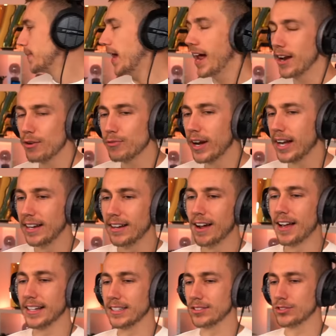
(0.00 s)
I don't really
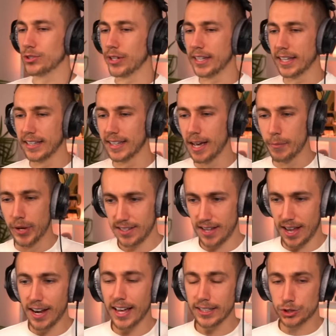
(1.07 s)
like drinking that much.
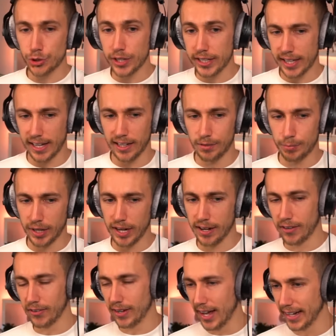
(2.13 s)
I like drinking, but I
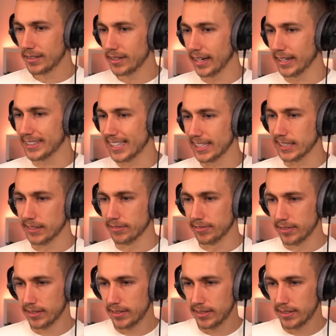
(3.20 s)
don't like excessive.